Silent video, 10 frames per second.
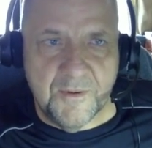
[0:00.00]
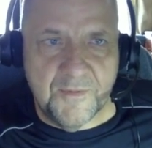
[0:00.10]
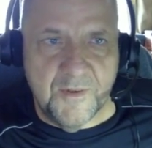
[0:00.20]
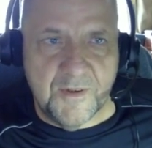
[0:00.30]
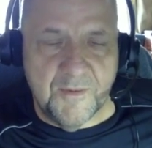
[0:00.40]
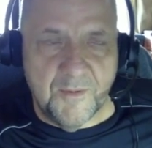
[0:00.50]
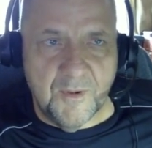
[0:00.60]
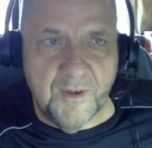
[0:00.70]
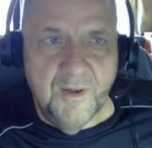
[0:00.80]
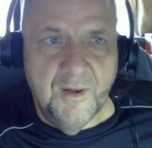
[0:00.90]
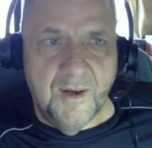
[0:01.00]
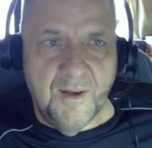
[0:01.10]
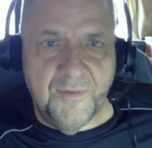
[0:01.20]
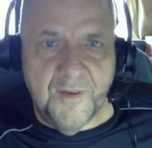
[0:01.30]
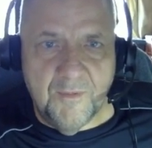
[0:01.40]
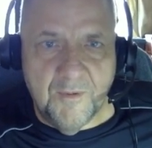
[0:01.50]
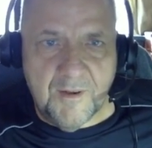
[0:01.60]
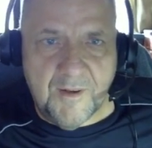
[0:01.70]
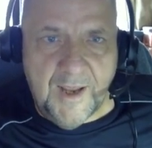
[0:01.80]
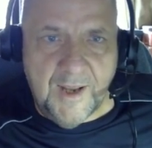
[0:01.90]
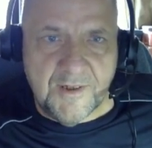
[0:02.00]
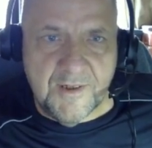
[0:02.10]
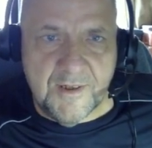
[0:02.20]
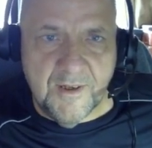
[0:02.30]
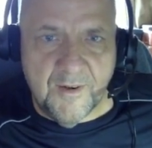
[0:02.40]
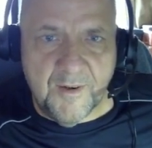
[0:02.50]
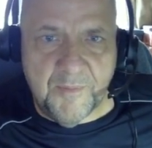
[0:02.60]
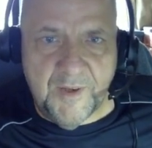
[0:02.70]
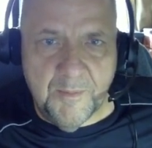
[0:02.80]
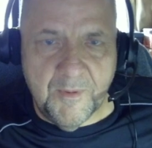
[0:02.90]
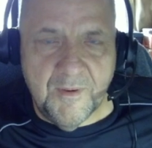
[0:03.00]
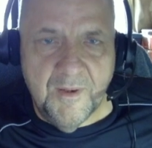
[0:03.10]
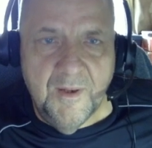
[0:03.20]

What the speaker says: First of all, I think what catches a lot of people